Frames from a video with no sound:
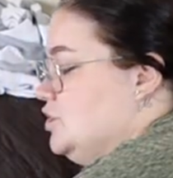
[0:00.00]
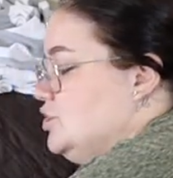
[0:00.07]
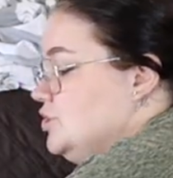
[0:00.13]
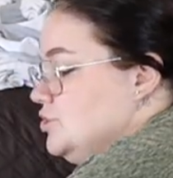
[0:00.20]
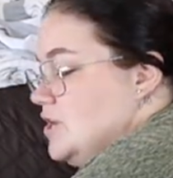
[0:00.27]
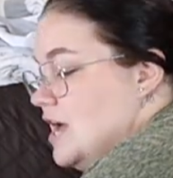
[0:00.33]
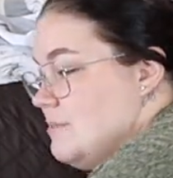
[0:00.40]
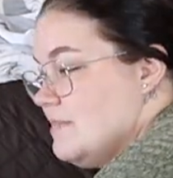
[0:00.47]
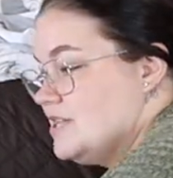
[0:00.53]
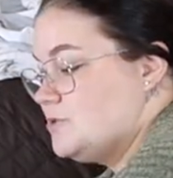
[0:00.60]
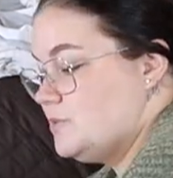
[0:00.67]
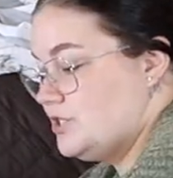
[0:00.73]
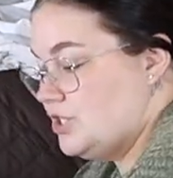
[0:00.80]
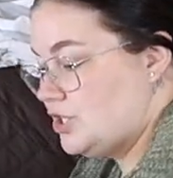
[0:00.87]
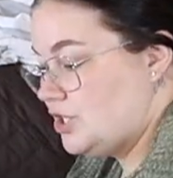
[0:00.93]
Do not
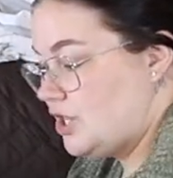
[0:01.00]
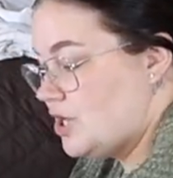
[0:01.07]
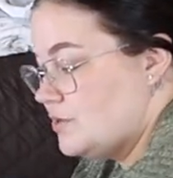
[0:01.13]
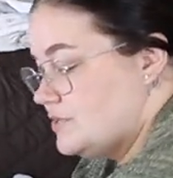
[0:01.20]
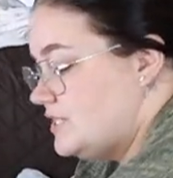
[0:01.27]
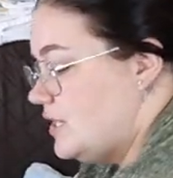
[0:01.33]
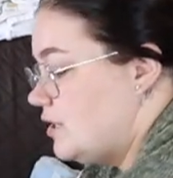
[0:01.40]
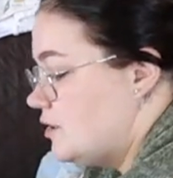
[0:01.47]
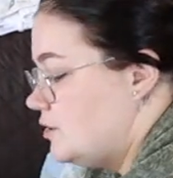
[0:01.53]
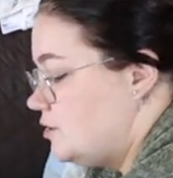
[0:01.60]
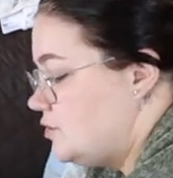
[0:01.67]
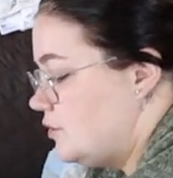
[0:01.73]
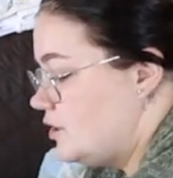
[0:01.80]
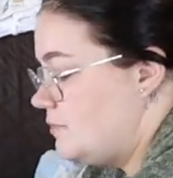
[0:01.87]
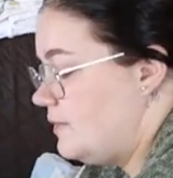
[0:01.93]
mess with the clothes. Here, do you
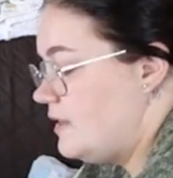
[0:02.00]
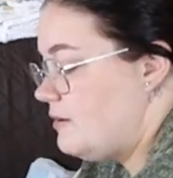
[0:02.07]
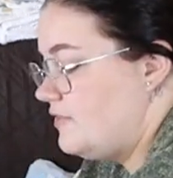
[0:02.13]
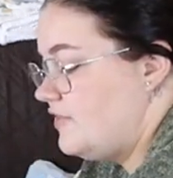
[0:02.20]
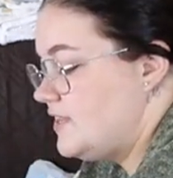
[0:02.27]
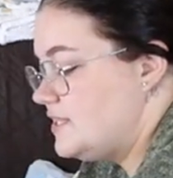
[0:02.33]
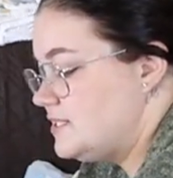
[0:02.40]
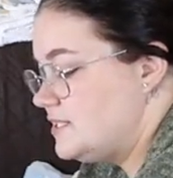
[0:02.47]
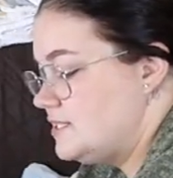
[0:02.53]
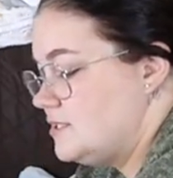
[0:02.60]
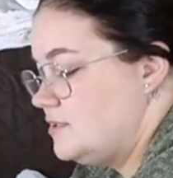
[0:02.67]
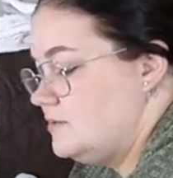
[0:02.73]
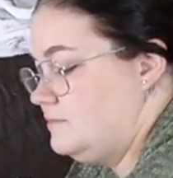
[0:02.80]
want to play with this?